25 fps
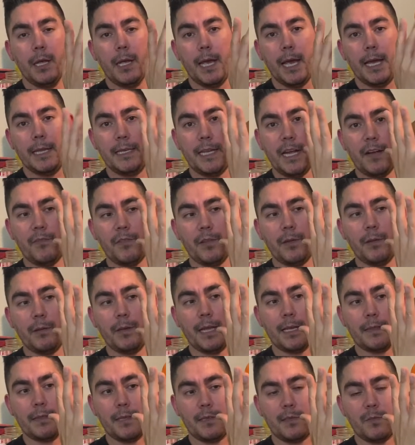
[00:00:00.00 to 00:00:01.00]
And definitely
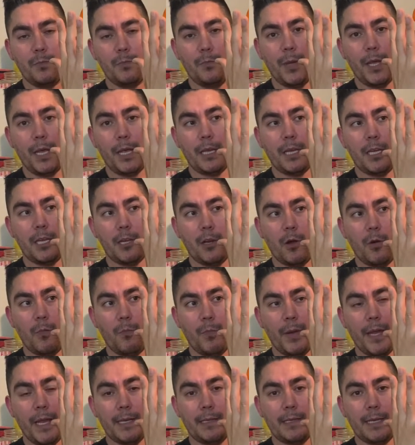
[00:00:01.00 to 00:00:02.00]
get this big, you know,
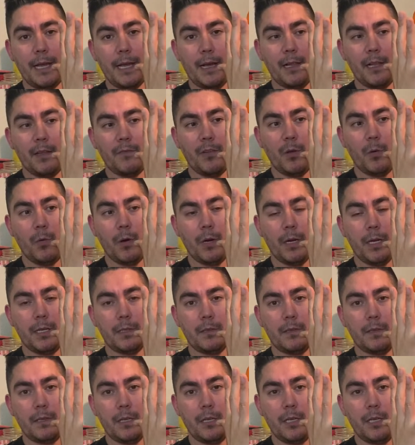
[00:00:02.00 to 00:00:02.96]
big tail if you want it to,